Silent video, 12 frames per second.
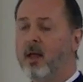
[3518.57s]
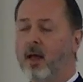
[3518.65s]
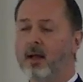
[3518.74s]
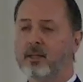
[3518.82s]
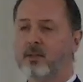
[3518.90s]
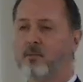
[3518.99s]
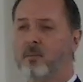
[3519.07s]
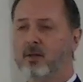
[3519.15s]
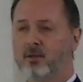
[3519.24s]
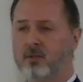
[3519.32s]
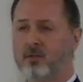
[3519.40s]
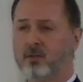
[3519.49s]
And as I
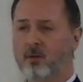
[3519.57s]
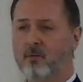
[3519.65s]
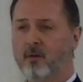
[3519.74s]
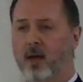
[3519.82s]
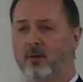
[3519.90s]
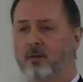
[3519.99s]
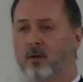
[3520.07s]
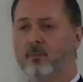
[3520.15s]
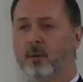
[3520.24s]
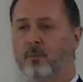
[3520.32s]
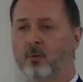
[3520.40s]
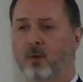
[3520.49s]
mentioned to you, I've had, you know,
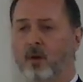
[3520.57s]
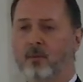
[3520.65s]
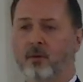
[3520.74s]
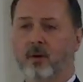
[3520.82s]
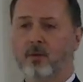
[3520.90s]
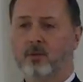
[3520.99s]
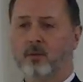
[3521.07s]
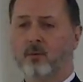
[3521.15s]
people who are immigrants who